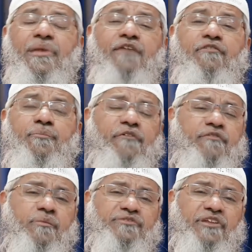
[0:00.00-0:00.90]
beloved
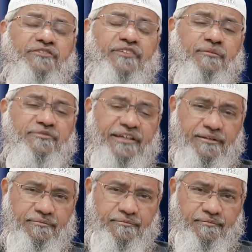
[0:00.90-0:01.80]
Prophet Muhammad
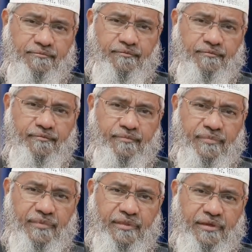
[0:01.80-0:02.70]
said
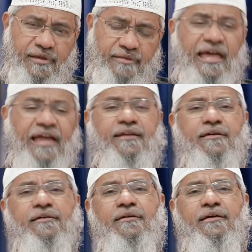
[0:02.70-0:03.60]
that
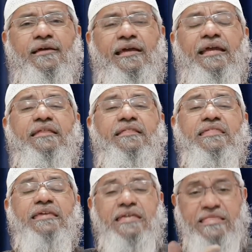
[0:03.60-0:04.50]
it
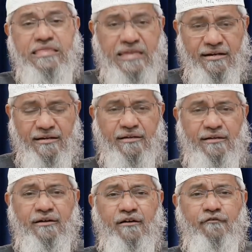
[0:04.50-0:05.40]
is easier
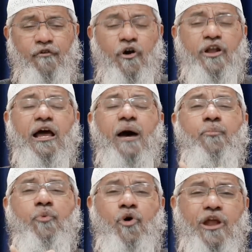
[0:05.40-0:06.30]
for a
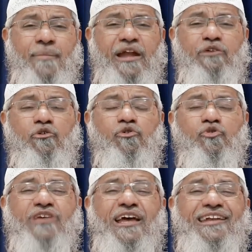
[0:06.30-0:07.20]
poor man to go
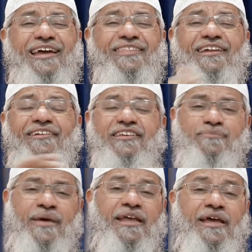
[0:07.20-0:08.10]
to Jannah than a
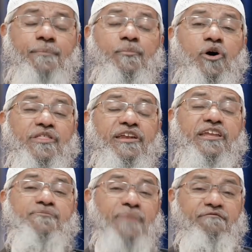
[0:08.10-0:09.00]
rich man, because the
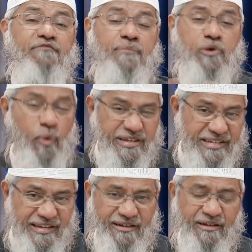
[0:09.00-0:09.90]
rich man will be
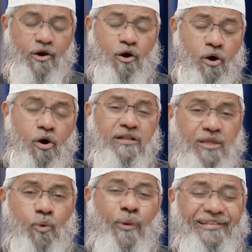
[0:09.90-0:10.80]
questioned. All
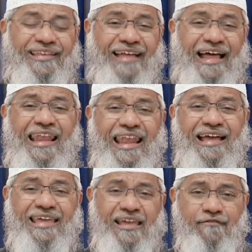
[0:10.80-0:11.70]
the wealth that
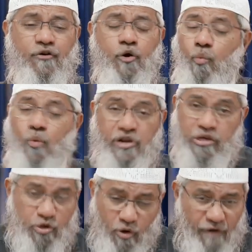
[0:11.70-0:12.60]
Allah gave, what
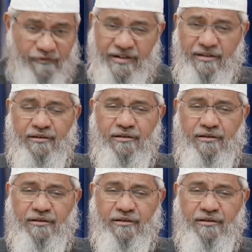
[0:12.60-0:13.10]
did you do of it?